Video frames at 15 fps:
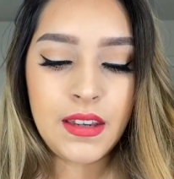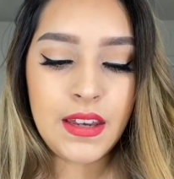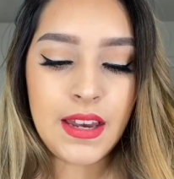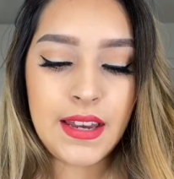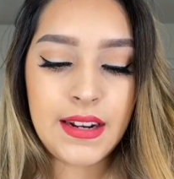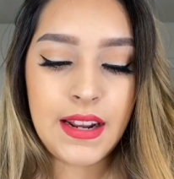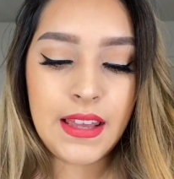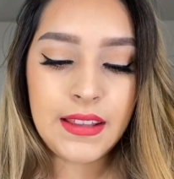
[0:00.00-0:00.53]

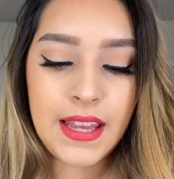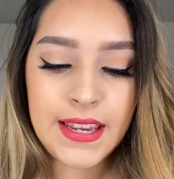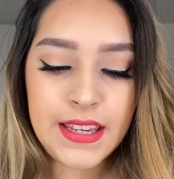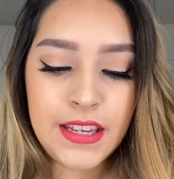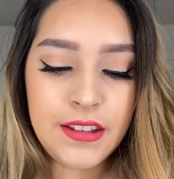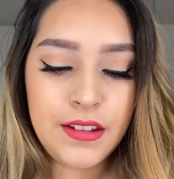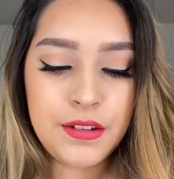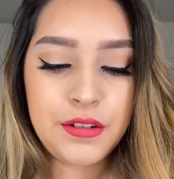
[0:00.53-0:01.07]
And I like
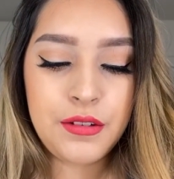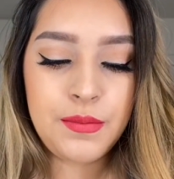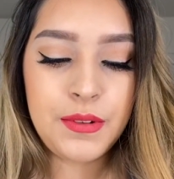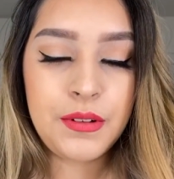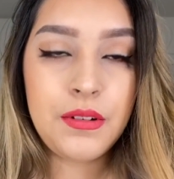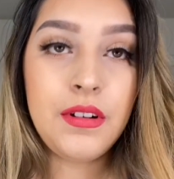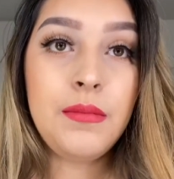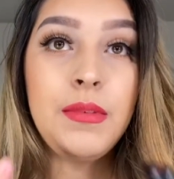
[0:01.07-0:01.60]
it. They're super
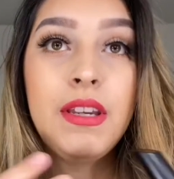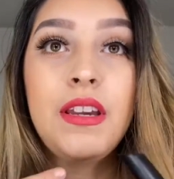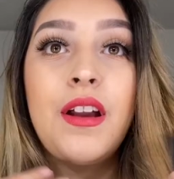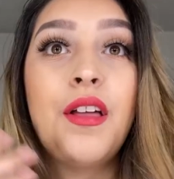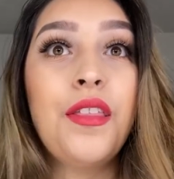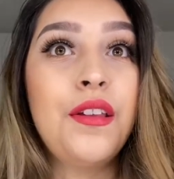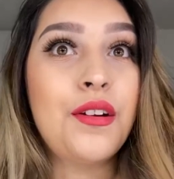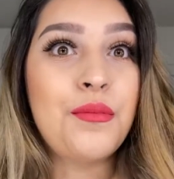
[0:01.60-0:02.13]
creamy.
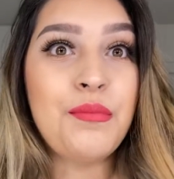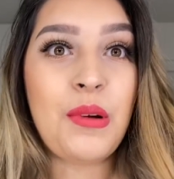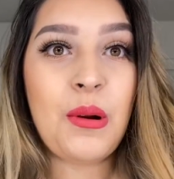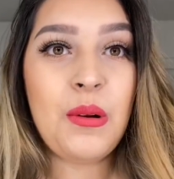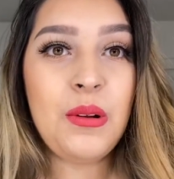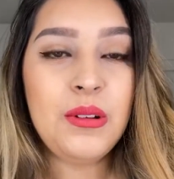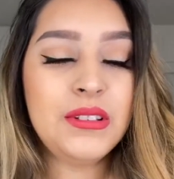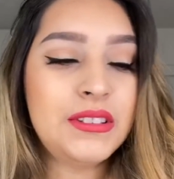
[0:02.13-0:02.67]
They're
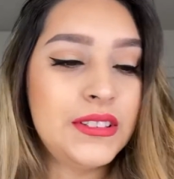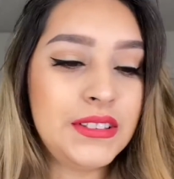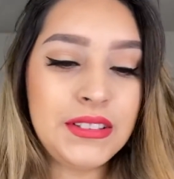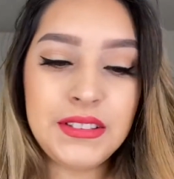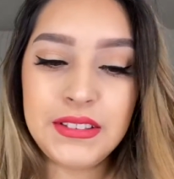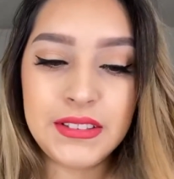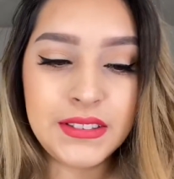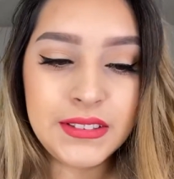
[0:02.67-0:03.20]
bold.
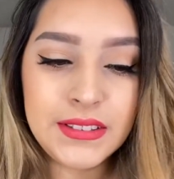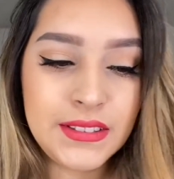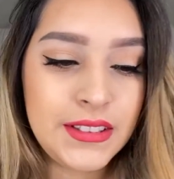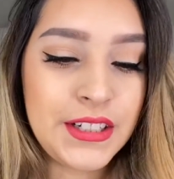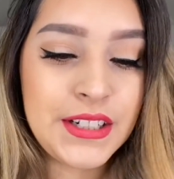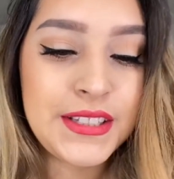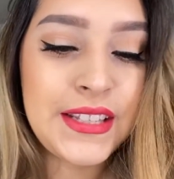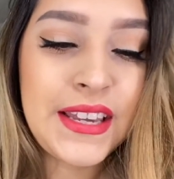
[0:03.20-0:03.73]

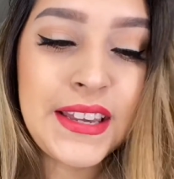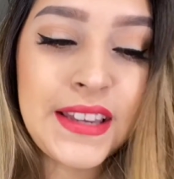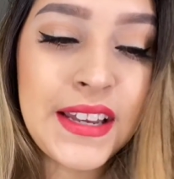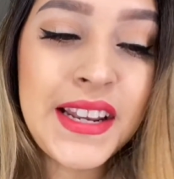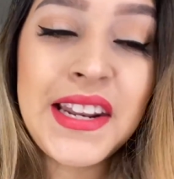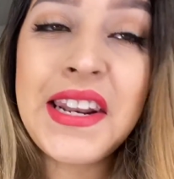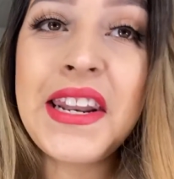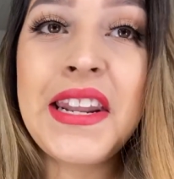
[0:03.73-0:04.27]
There's like
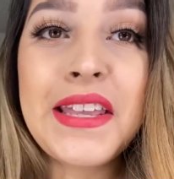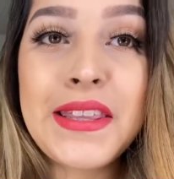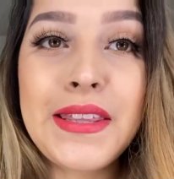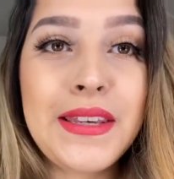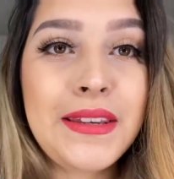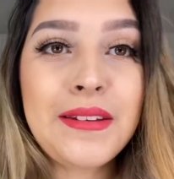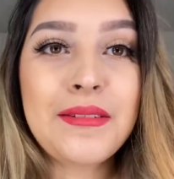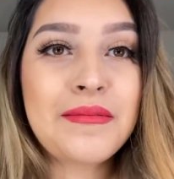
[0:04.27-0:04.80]

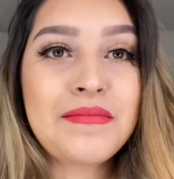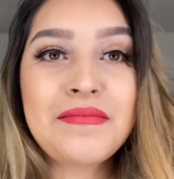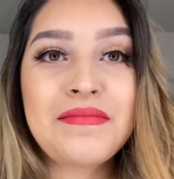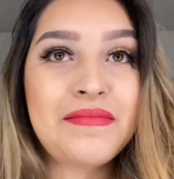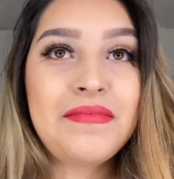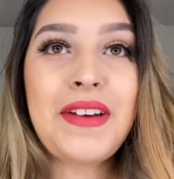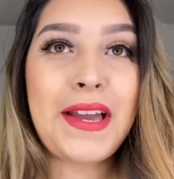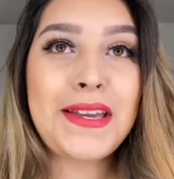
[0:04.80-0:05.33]
nothing
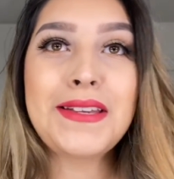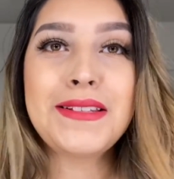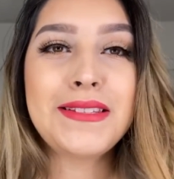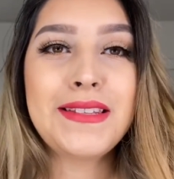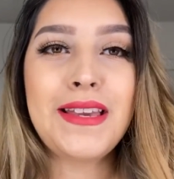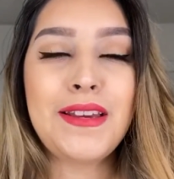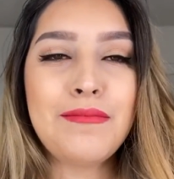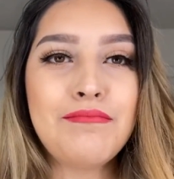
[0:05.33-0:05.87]
I can
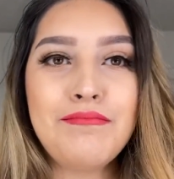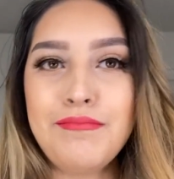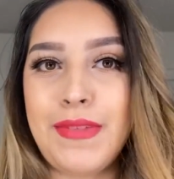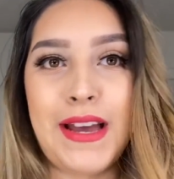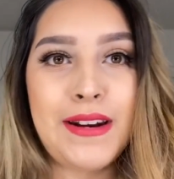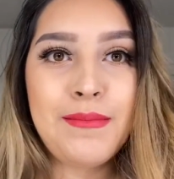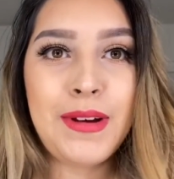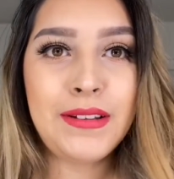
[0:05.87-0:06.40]
say
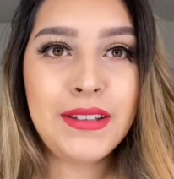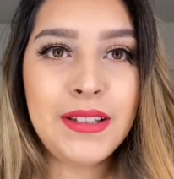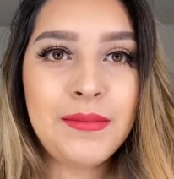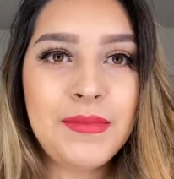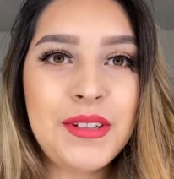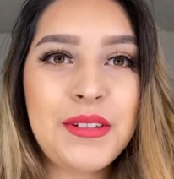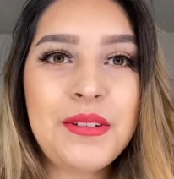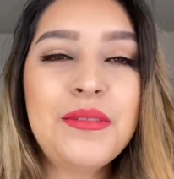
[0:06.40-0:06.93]
bad about them,
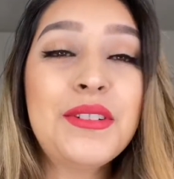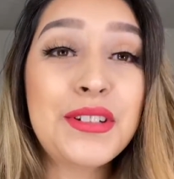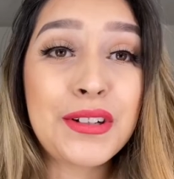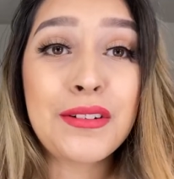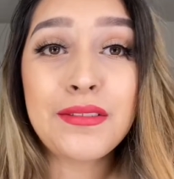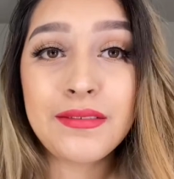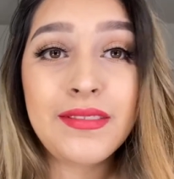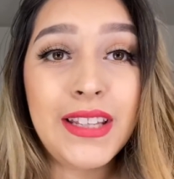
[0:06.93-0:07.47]
you know, they're
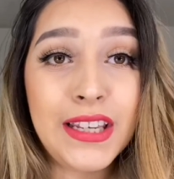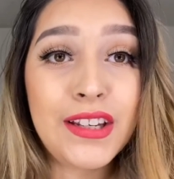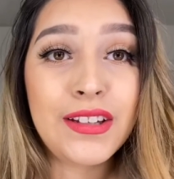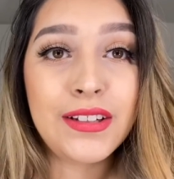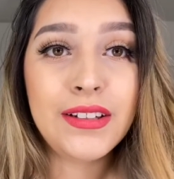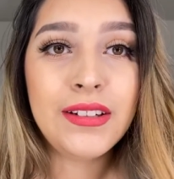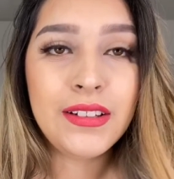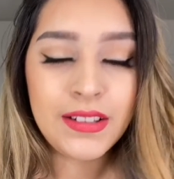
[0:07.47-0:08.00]
like
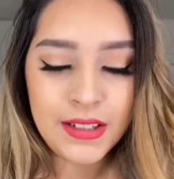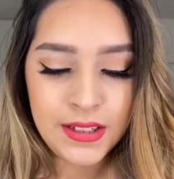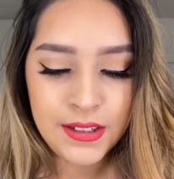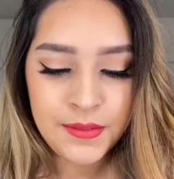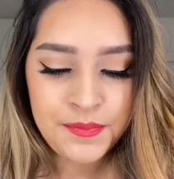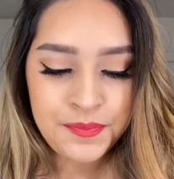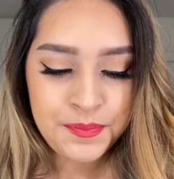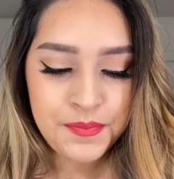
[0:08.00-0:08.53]
good.
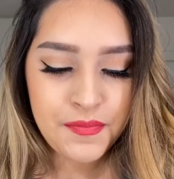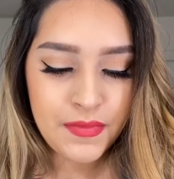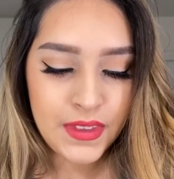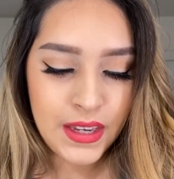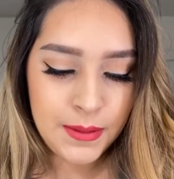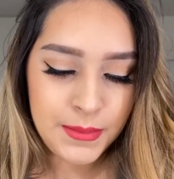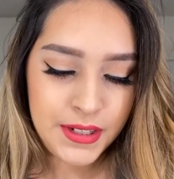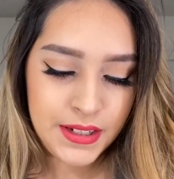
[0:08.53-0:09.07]

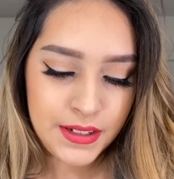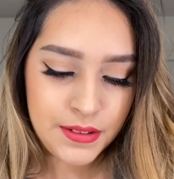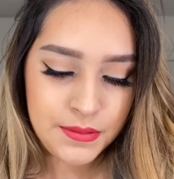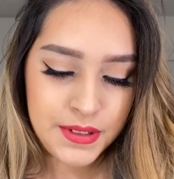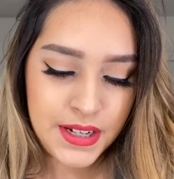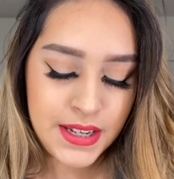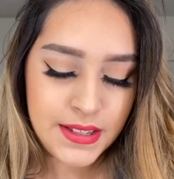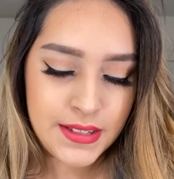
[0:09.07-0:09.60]
And the next
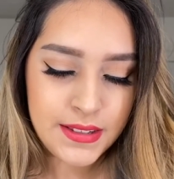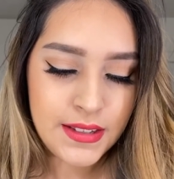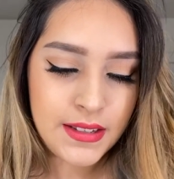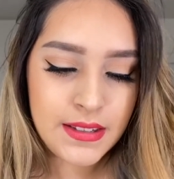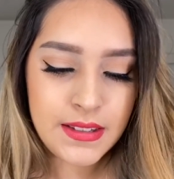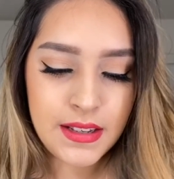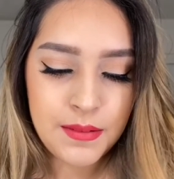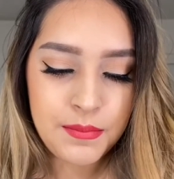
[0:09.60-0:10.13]
one is
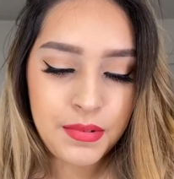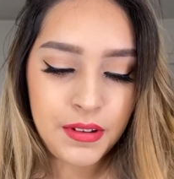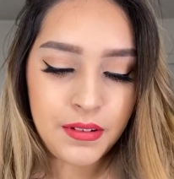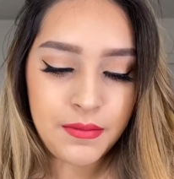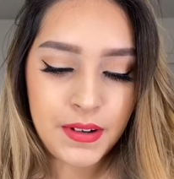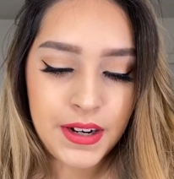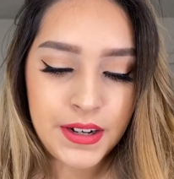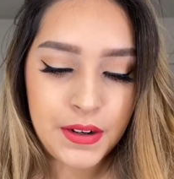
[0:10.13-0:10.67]
Sunset
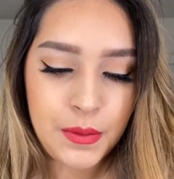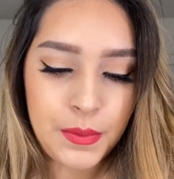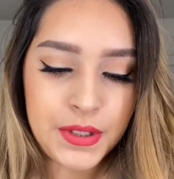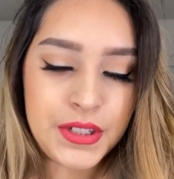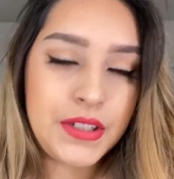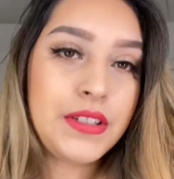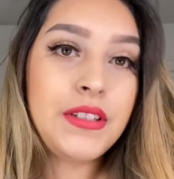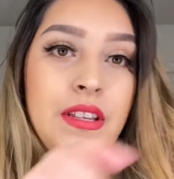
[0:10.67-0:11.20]
Boulevard,
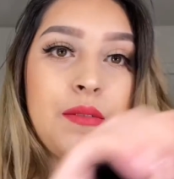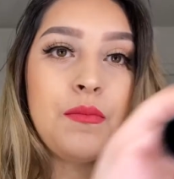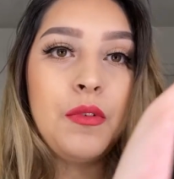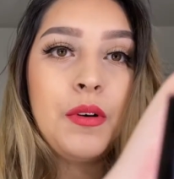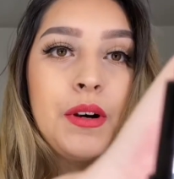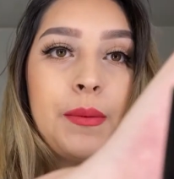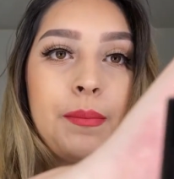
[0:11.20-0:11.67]
which is the more